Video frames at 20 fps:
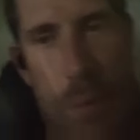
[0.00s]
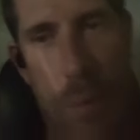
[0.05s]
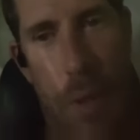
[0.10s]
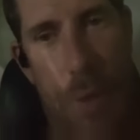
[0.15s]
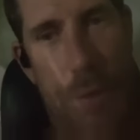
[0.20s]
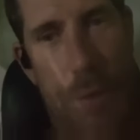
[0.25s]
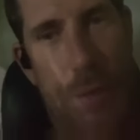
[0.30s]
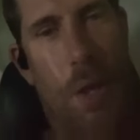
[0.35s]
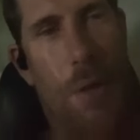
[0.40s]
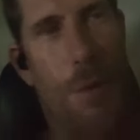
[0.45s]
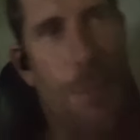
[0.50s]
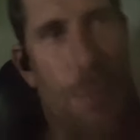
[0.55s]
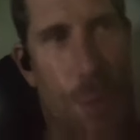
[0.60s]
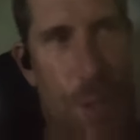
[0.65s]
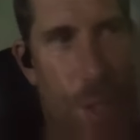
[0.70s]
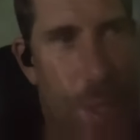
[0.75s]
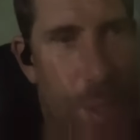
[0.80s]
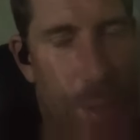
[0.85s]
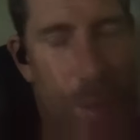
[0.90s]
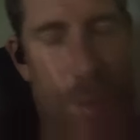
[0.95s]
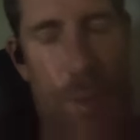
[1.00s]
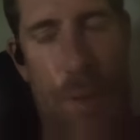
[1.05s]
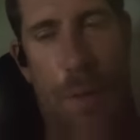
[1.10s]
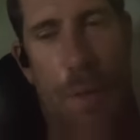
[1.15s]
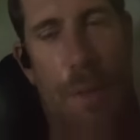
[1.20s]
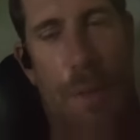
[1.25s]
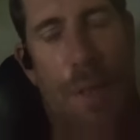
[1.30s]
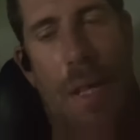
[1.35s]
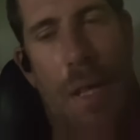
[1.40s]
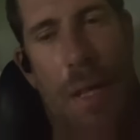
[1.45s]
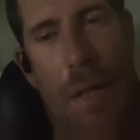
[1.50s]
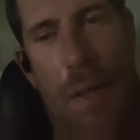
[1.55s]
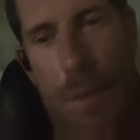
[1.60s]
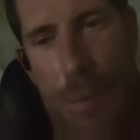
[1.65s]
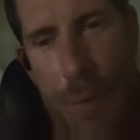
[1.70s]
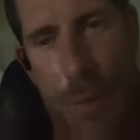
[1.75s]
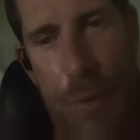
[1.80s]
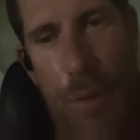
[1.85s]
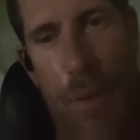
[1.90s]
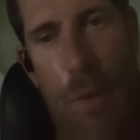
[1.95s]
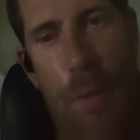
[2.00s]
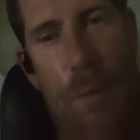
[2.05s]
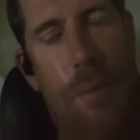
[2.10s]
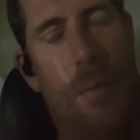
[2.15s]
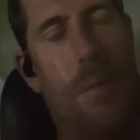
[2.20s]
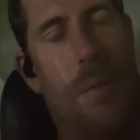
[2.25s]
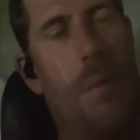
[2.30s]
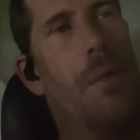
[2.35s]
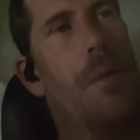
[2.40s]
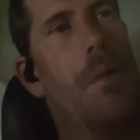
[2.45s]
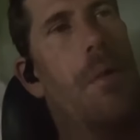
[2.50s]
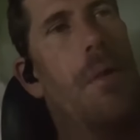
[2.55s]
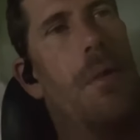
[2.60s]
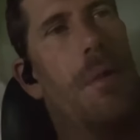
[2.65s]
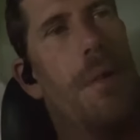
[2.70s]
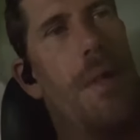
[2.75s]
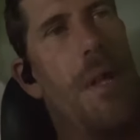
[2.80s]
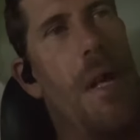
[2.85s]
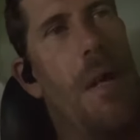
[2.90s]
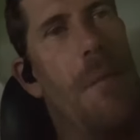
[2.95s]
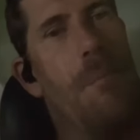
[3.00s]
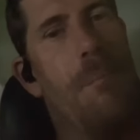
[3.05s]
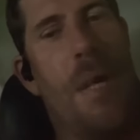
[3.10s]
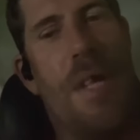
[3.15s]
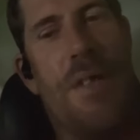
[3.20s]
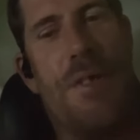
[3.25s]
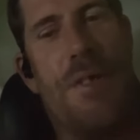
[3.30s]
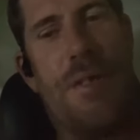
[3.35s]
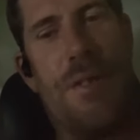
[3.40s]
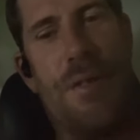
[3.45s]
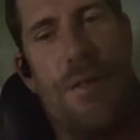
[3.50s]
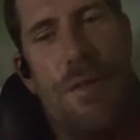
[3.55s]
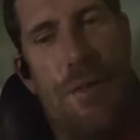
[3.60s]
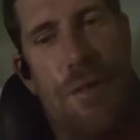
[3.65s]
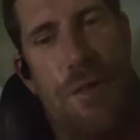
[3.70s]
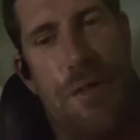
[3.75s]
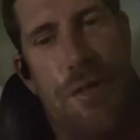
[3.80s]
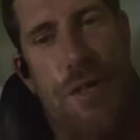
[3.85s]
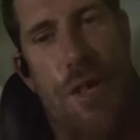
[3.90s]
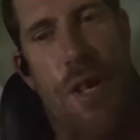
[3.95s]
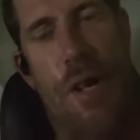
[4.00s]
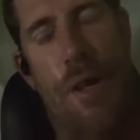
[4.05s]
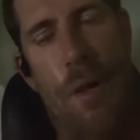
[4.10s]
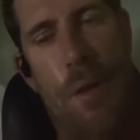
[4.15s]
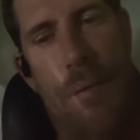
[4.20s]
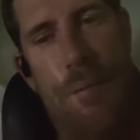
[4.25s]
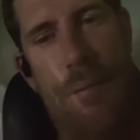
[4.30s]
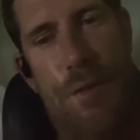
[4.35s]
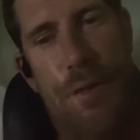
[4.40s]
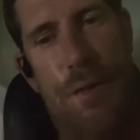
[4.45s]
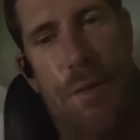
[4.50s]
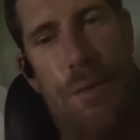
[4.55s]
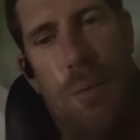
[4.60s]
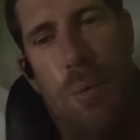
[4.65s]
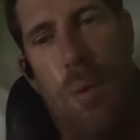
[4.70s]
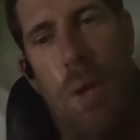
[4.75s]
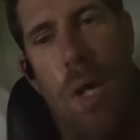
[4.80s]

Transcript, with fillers: I saw the ring. Yeah, you know. Yeah, masons and sheriffs and who